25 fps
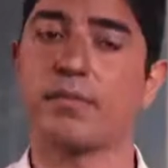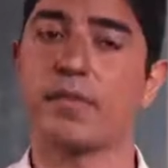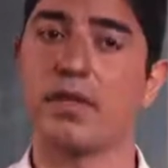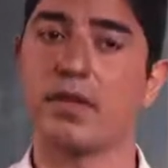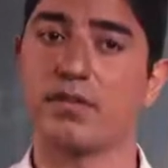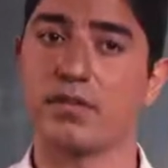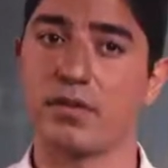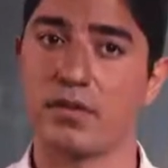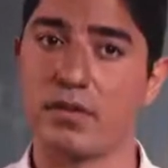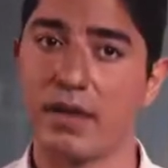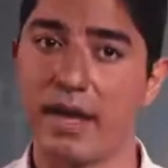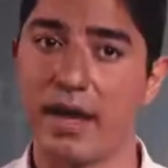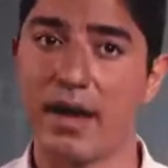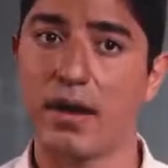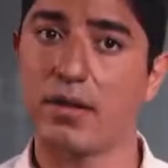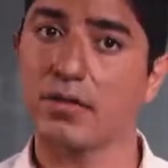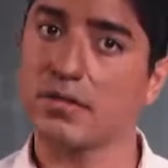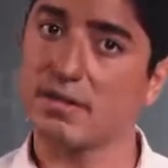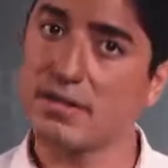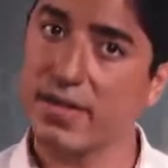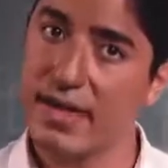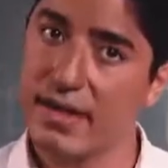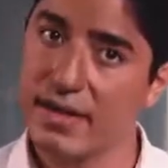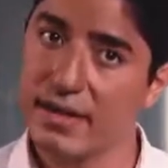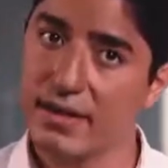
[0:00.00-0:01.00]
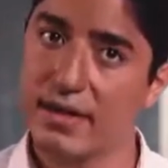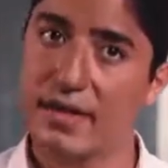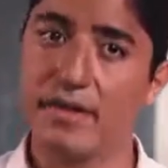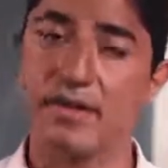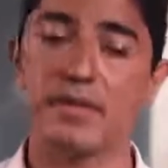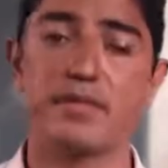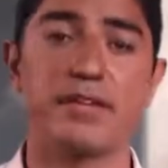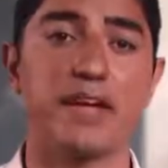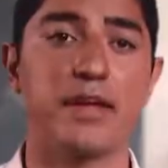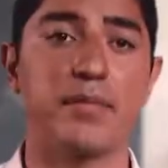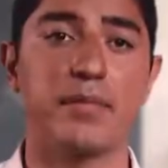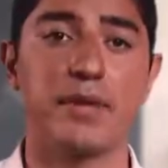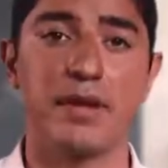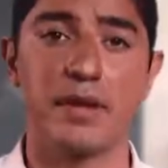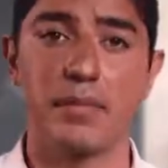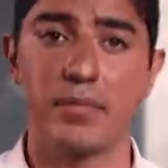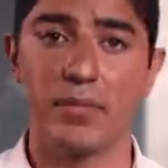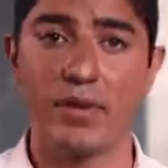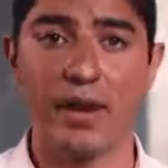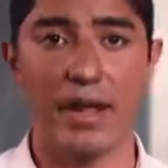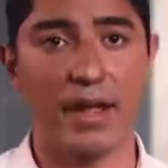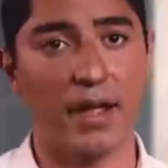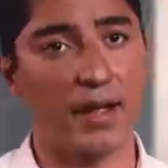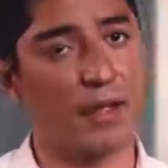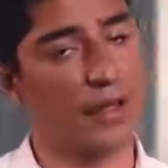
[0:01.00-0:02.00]
So now take another 10-minute
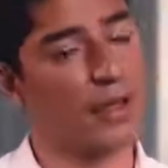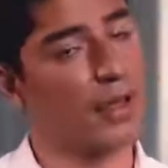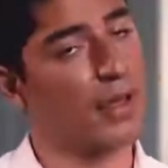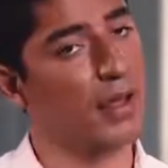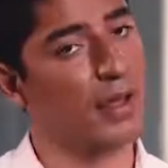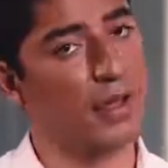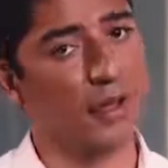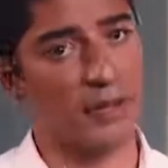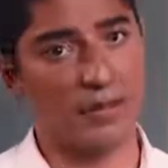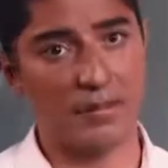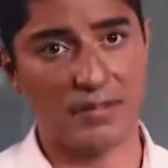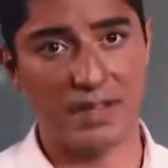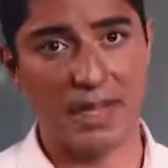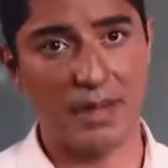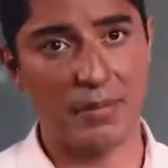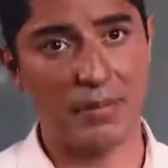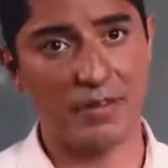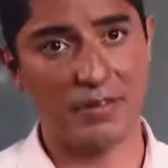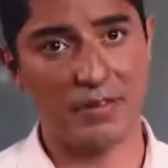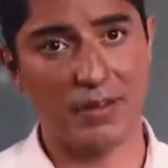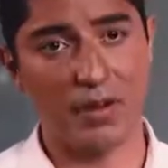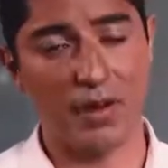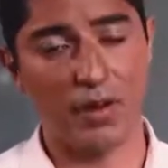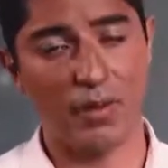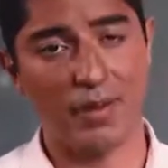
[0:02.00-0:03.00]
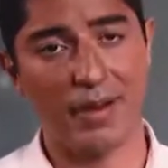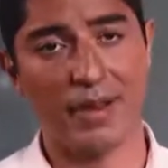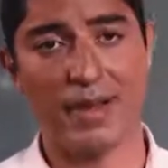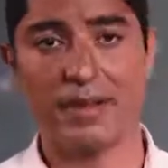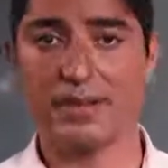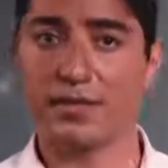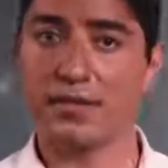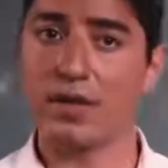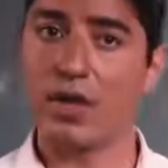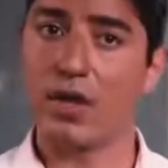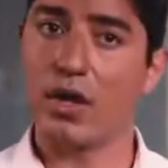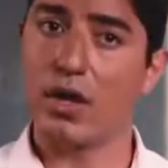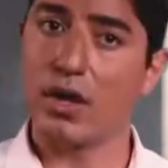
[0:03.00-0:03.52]
break, same as always,